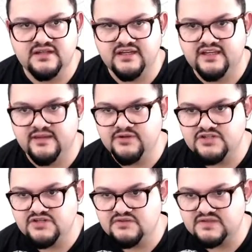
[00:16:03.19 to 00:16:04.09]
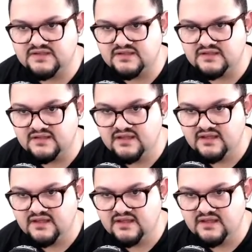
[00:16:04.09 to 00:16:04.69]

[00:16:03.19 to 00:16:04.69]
and I'm going to choose the